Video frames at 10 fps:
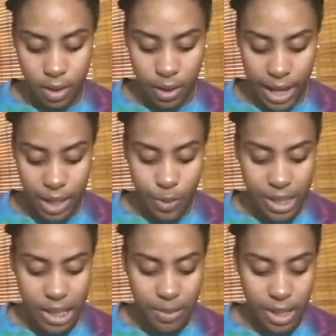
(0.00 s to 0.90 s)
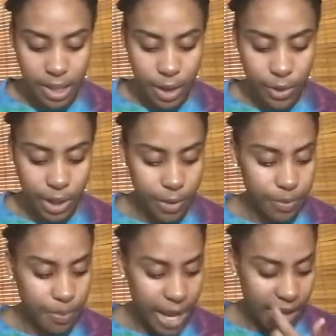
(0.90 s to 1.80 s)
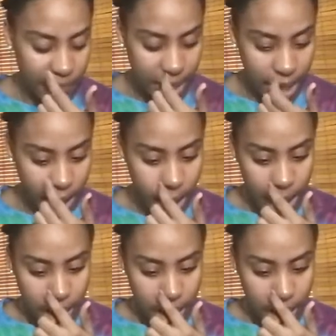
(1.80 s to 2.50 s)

Okay, so it seems as though there may have been